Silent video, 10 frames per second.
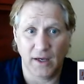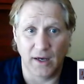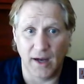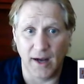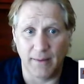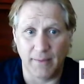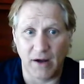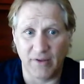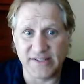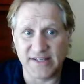
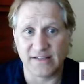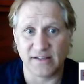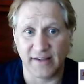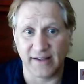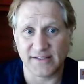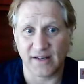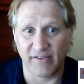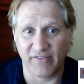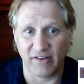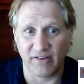All these guys, like I said, are
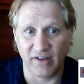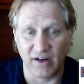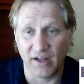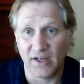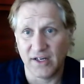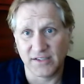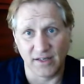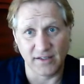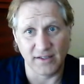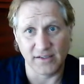fairly young.
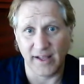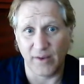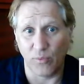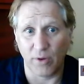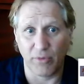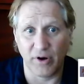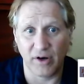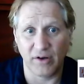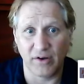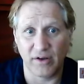Tunyon had 1
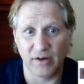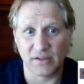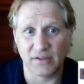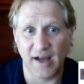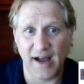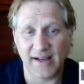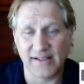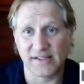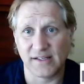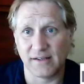breakout year.
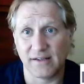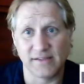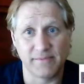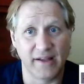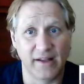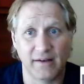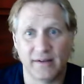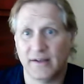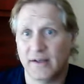Hawkinson has been